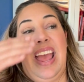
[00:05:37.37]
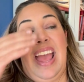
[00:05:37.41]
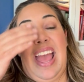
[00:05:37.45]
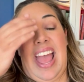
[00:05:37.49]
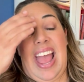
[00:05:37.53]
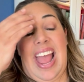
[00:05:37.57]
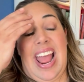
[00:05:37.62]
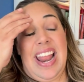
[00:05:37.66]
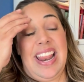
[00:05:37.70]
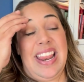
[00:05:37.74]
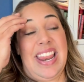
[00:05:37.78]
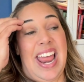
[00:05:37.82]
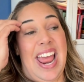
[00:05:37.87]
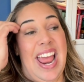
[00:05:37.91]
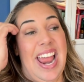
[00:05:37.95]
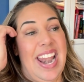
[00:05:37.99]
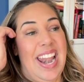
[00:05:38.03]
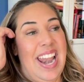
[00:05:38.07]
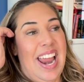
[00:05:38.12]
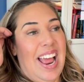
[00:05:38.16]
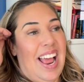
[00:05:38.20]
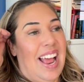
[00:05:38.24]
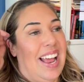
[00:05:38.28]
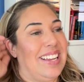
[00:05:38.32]
And
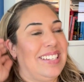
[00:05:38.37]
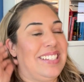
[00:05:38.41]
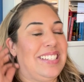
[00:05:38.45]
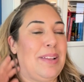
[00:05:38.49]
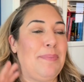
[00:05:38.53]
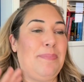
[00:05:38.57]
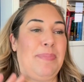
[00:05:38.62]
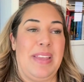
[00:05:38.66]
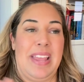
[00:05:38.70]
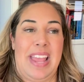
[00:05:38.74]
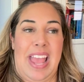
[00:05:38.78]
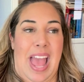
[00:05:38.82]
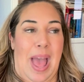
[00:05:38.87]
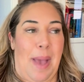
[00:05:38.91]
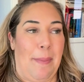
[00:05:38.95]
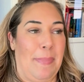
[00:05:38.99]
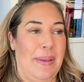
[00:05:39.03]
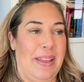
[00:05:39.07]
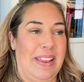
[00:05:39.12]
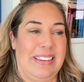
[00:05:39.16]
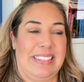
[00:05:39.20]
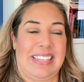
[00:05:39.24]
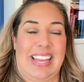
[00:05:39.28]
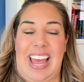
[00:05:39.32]
then something
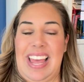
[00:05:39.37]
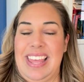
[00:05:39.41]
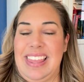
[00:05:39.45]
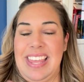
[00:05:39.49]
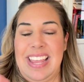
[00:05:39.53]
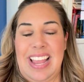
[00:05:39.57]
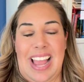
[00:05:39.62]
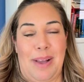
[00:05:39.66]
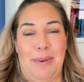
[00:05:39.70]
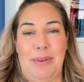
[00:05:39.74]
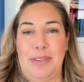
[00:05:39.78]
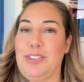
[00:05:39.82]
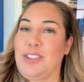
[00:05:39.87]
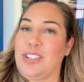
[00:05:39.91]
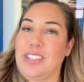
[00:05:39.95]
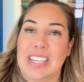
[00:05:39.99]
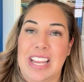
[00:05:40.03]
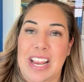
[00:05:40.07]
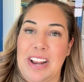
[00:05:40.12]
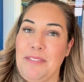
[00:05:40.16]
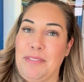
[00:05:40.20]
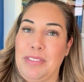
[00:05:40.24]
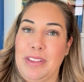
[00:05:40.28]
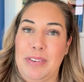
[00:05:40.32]
happened. I think I was just
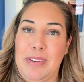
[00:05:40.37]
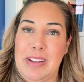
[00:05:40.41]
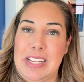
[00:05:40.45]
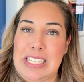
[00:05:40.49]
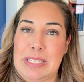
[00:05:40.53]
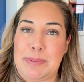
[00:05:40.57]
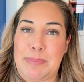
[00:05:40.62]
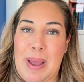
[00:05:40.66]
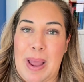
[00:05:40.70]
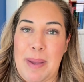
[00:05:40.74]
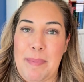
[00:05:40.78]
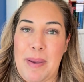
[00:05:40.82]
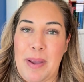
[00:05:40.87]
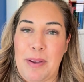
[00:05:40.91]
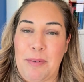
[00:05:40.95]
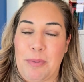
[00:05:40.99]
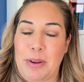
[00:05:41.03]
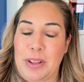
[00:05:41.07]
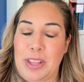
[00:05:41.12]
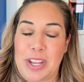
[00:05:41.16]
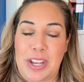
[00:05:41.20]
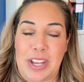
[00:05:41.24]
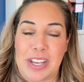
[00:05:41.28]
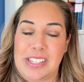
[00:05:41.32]
influenced by my
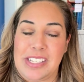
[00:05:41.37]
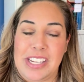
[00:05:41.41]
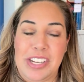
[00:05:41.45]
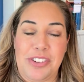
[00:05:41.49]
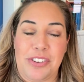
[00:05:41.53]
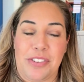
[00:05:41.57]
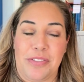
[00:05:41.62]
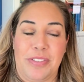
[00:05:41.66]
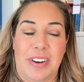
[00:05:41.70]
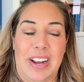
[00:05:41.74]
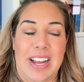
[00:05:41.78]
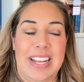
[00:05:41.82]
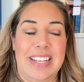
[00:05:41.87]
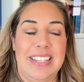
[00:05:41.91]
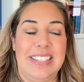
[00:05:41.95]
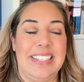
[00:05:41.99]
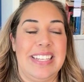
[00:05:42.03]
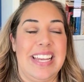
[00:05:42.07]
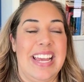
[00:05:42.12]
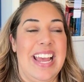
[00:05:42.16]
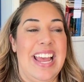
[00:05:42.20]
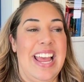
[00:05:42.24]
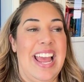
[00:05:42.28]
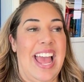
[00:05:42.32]
really good teacher friends,
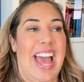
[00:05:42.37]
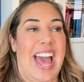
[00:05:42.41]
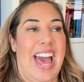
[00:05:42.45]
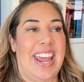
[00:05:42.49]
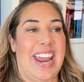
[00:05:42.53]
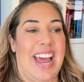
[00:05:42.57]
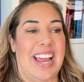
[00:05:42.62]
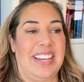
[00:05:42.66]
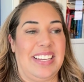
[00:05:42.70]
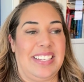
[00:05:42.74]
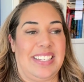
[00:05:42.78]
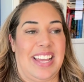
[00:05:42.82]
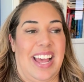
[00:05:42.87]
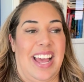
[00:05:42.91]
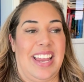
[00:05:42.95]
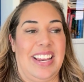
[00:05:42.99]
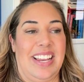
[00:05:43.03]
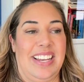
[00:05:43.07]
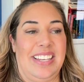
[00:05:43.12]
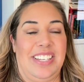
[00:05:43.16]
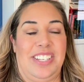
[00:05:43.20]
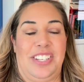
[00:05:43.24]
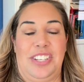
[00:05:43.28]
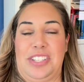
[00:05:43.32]
and I
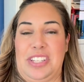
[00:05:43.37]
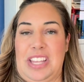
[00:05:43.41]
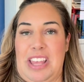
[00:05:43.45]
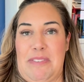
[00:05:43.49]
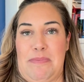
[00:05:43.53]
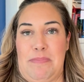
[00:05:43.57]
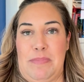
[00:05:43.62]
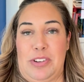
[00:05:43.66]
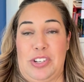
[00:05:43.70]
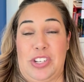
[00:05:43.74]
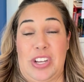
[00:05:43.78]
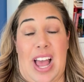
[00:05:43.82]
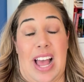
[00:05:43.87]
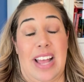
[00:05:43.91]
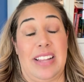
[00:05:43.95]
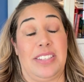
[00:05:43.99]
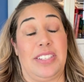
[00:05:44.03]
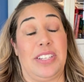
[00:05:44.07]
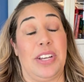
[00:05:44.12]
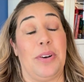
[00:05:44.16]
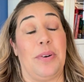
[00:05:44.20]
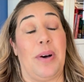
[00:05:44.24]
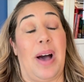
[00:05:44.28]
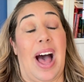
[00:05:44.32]
decided to just give them a shot.
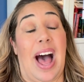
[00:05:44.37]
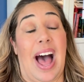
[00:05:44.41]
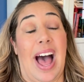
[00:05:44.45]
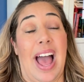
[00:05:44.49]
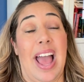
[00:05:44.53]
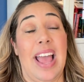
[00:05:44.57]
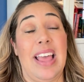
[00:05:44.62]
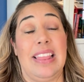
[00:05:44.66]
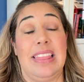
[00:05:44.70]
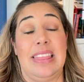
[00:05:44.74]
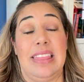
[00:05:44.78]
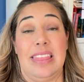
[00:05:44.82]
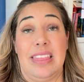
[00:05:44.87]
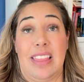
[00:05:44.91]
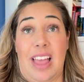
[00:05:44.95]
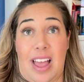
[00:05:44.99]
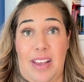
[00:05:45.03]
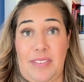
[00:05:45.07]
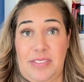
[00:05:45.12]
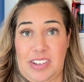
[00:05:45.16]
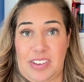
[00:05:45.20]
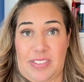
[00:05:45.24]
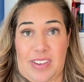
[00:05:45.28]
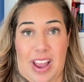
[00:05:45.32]
So I
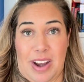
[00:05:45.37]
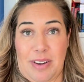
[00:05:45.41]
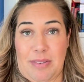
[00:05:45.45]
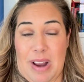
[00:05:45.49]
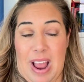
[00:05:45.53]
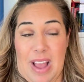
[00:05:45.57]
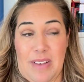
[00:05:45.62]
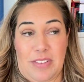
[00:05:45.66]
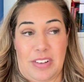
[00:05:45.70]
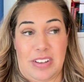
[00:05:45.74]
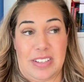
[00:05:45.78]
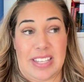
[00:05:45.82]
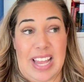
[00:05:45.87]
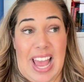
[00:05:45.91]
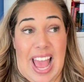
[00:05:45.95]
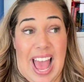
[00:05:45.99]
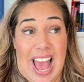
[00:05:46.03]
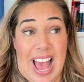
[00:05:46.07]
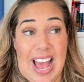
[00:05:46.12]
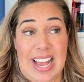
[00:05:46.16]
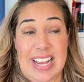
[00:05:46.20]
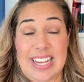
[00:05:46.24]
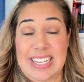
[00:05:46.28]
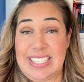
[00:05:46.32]
love Divine Rivals
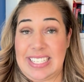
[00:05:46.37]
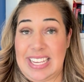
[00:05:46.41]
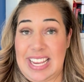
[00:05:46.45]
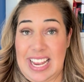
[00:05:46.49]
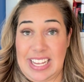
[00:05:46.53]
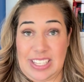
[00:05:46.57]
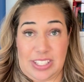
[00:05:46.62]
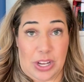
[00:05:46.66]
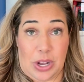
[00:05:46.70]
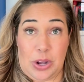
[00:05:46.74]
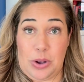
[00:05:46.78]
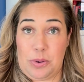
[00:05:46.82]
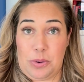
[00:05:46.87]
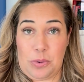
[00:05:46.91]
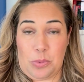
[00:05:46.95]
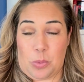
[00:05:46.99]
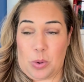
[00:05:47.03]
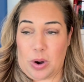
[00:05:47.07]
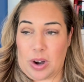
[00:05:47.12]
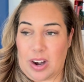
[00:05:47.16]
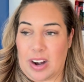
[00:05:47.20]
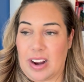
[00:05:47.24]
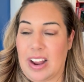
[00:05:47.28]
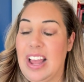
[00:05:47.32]
as its own
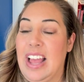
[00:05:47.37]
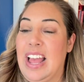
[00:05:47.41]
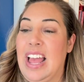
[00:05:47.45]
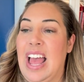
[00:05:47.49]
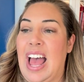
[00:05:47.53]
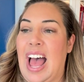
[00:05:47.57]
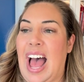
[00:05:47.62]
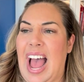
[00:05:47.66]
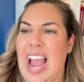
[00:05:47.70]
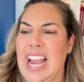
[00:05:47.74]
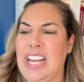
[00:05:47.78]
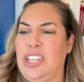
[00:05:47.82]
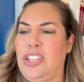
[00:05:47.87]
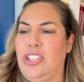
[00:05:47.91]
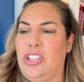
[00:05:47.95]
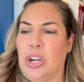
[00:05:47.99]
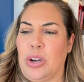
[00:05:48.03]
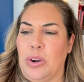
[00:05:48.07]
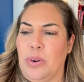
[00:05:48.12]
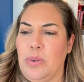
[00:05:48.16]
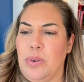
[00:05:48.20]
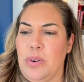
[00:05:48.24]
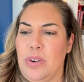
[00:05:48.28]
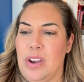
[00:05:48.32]
work. I
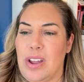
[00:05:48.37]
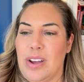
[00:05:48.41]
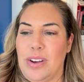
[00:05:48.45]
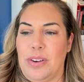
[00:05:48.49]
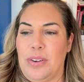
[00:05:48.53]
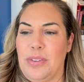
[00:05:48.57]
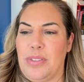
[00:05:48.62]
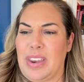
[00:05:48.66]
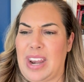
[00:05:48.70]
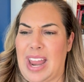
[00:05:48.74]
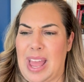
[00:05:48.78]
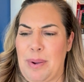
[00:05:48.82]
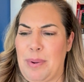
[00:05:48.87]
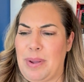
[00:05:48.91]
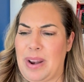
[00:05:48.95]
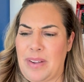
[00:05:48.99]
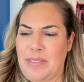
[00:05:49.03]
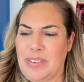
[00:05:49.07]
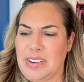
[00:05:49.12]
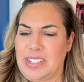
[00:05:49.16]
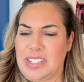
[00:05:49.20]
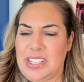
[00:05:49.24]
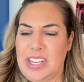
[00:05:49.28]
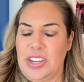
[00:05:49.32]
don't know that I would
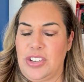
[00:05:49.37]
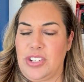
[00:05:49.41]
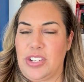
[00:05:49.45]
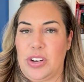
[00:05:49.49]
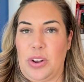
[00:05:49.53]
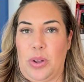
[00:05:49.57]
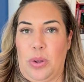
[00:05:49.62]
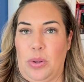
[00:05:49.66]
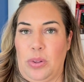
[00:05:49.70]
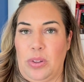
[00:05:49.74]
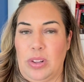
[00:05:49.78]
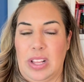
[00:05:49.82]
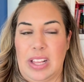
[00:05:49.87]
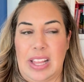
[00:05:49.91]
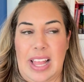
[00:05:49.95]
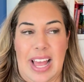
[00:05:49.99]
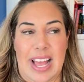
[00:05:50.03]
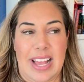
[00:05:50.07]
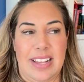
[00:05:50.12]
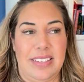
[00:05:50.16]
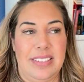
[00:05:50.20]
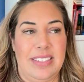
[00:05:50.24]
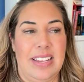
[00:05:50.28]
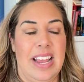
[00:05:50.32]
ever teach it whole
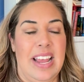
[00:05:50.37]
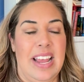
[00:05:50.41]
class,